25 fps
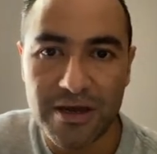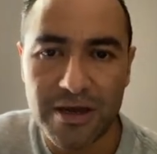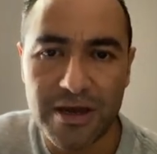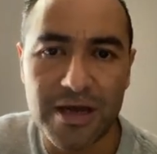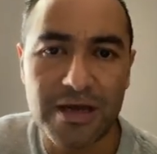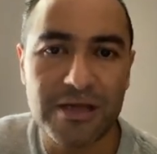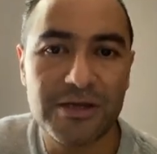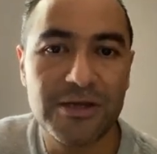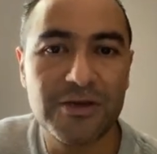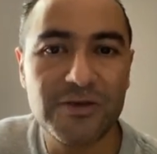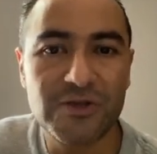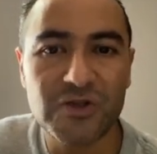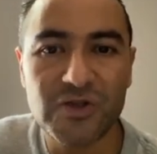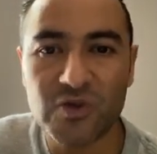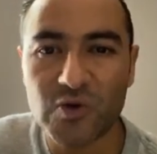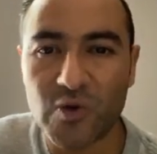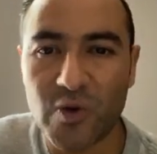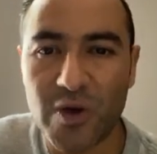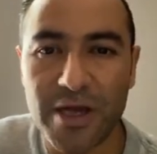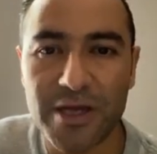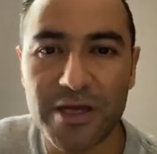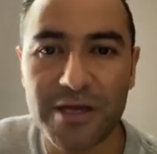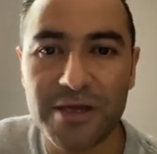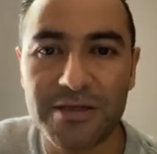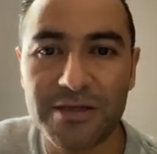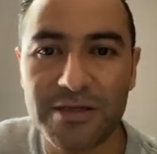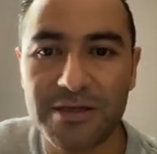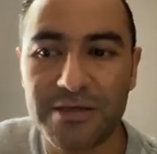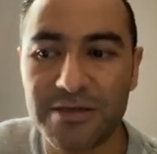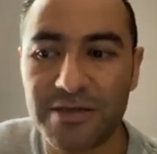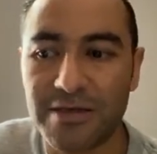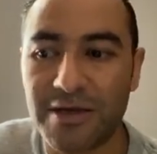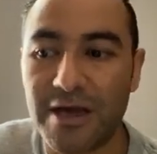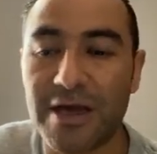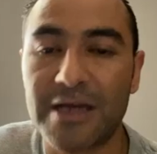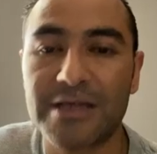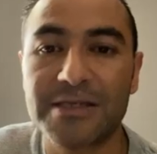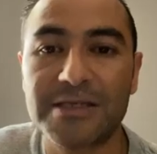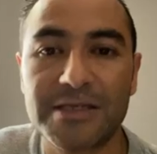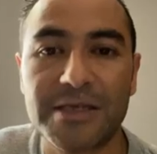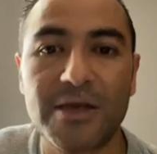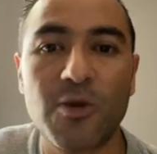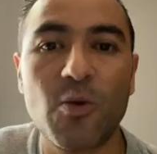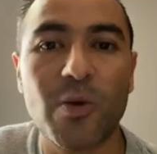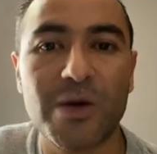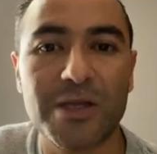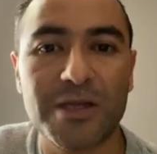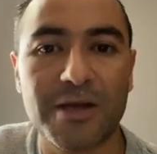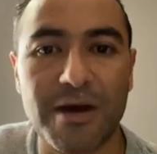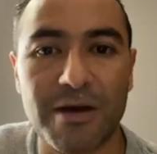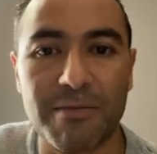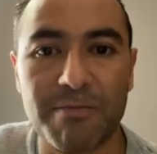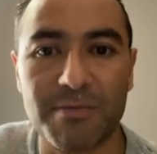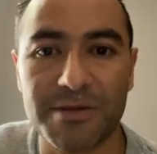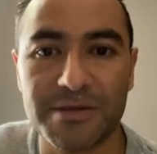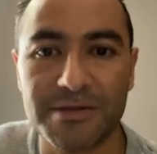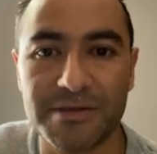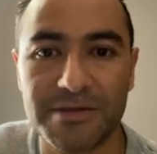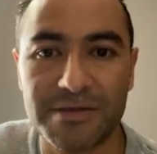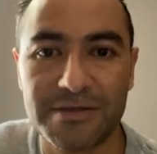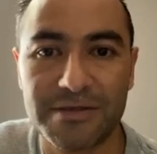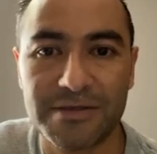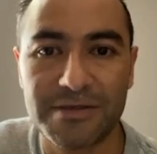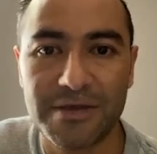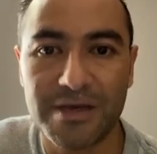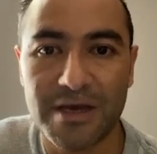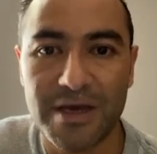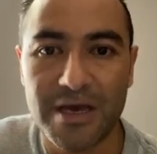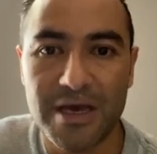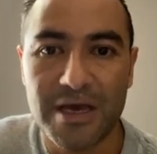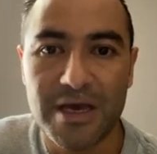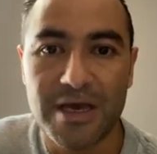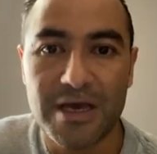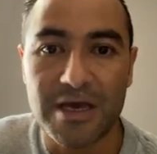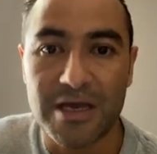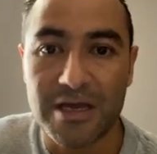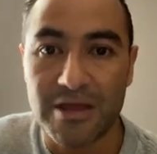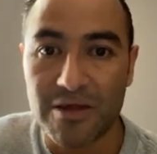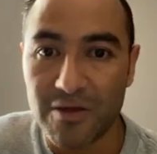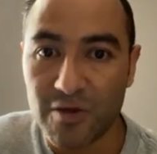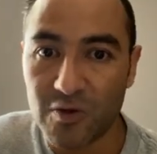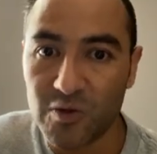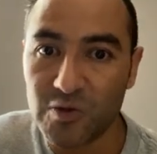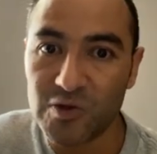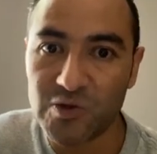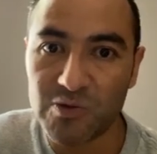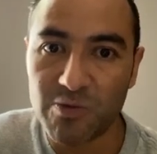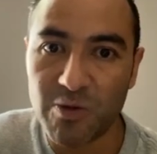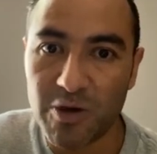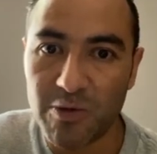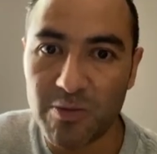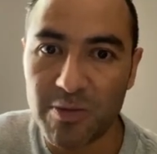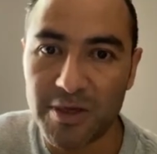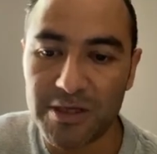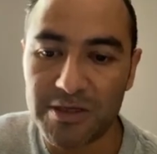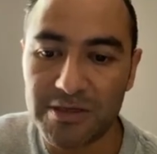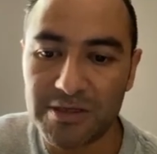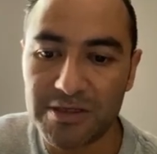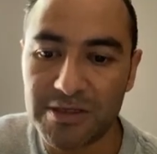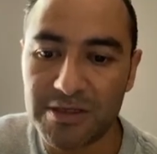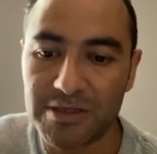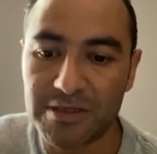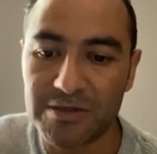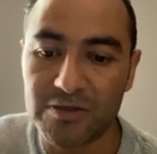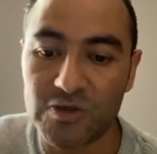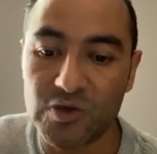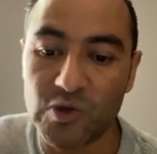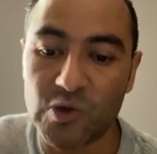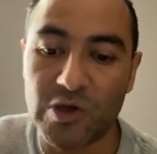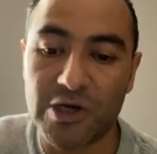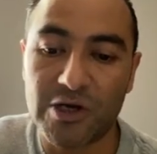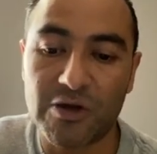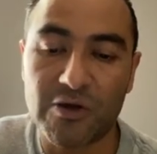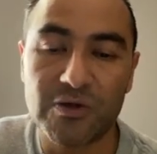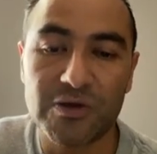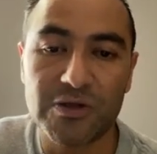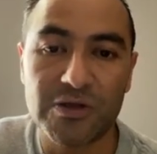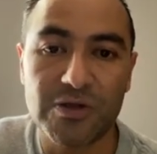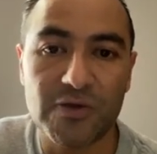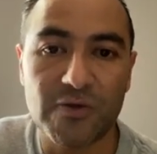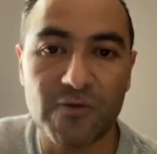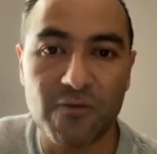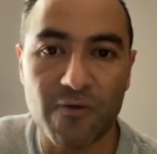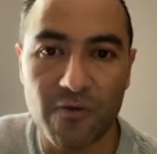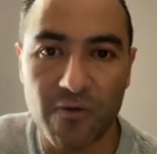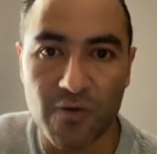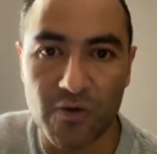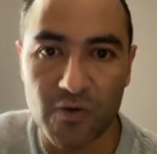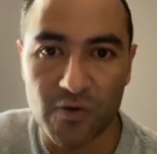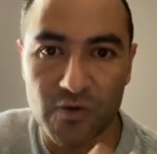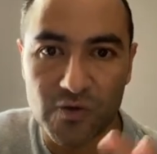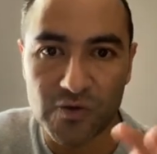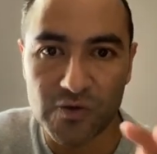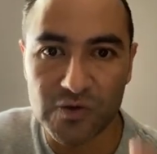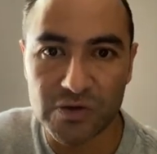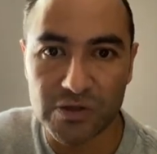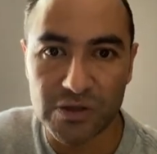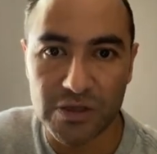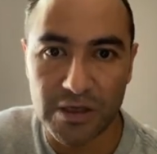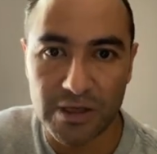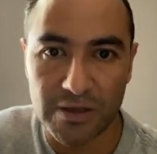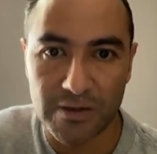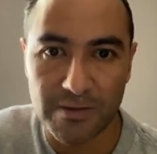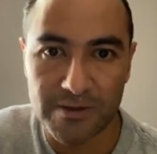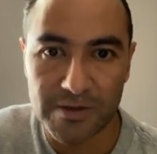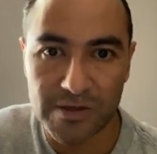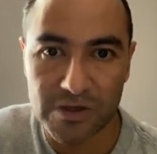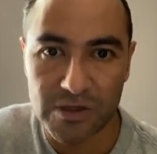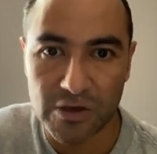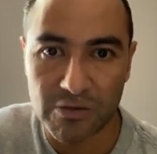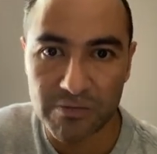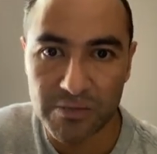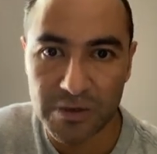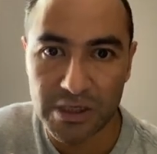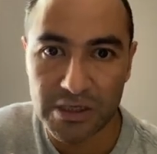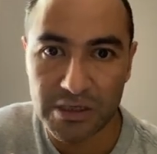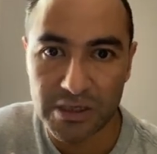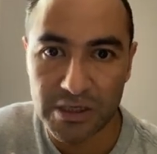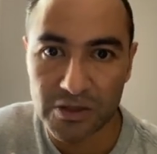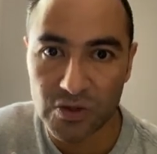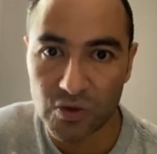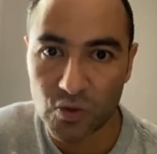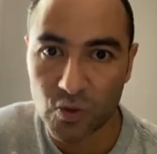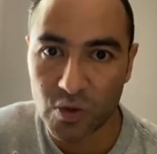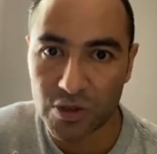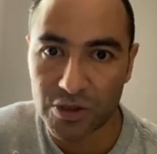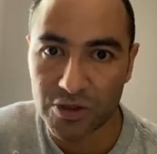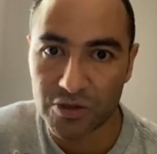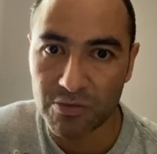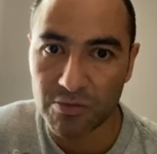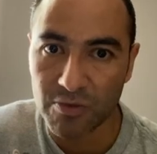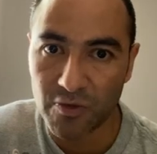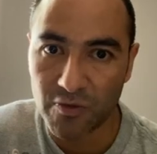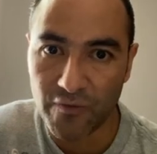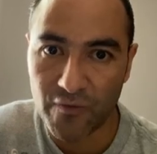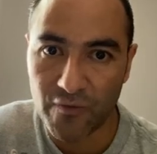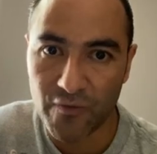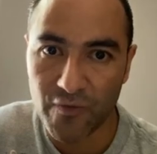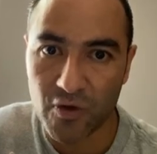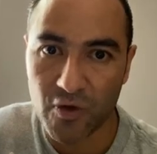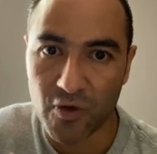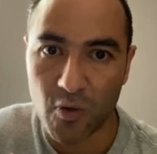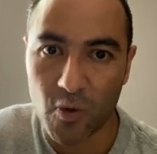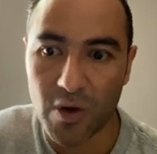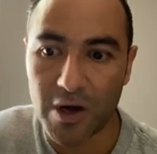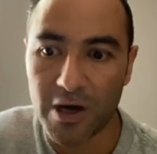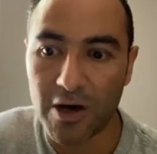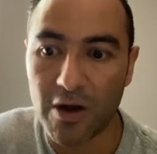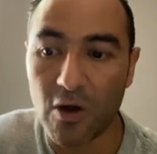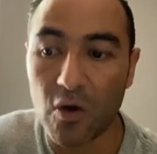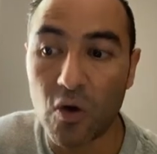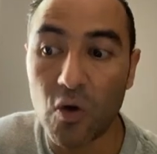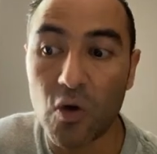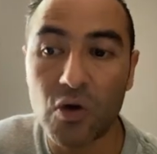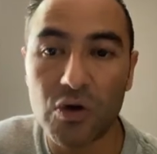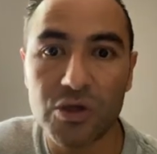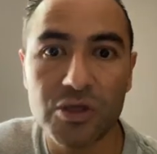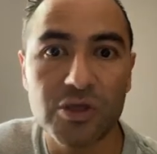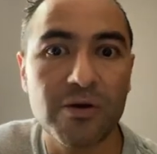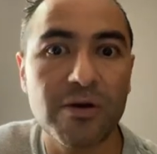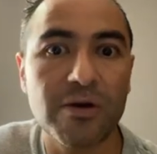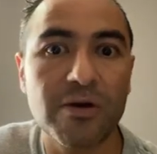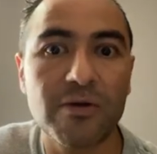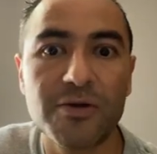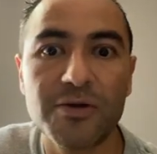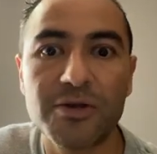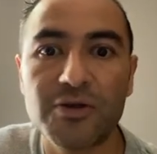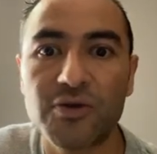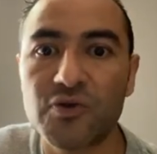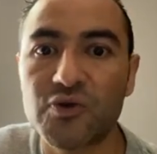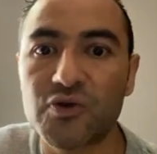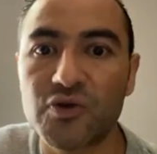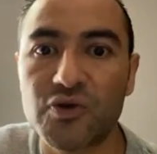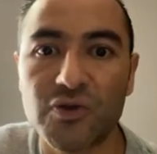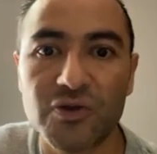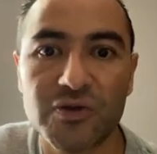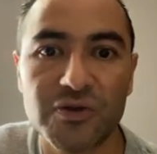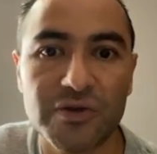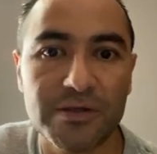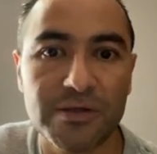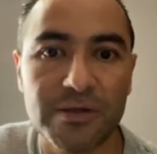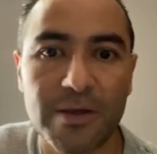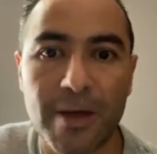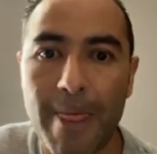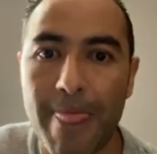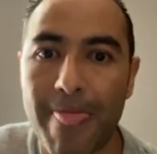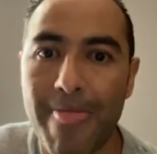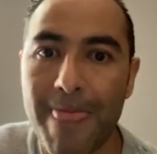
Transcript: And just try it and see what happens. In those moments, you are going to focus in something that you want to move forward, or you are going to just